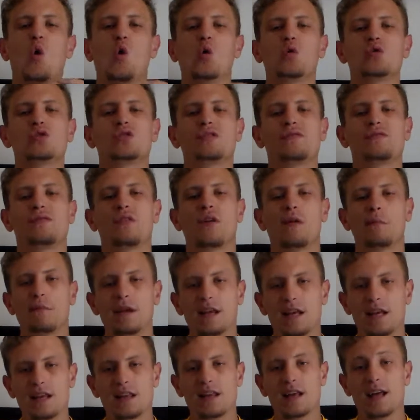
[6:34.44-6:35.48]
caused from
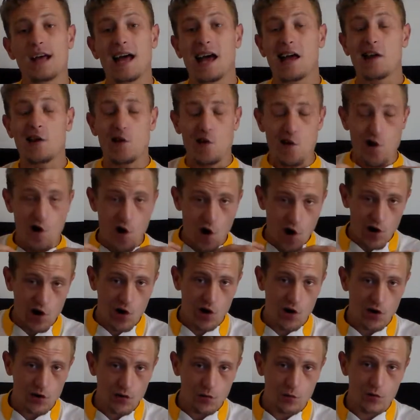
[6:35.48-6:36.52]
either a knock
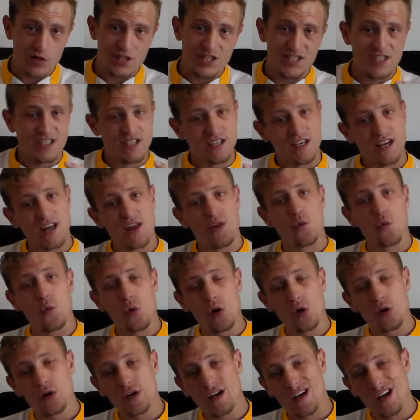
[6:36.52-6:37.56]
on, which is another
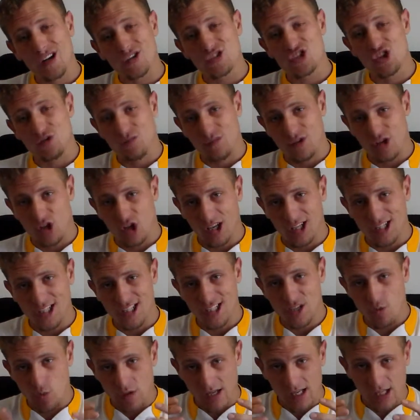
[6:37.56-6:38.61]
word in our
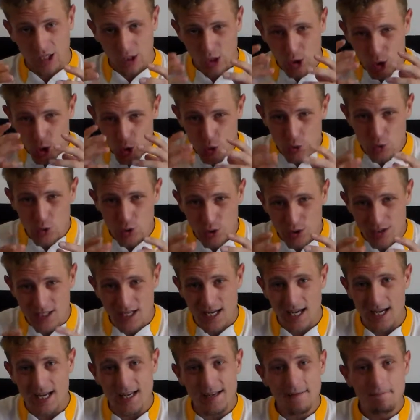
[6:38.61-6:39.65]
terminology we're going to use
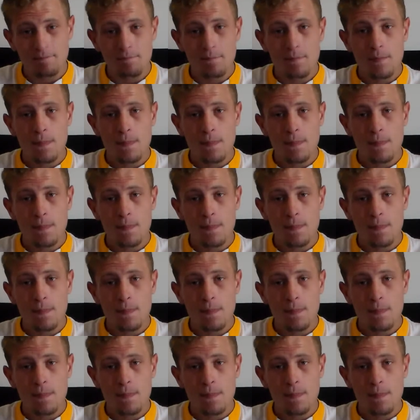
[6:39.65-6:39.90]
today,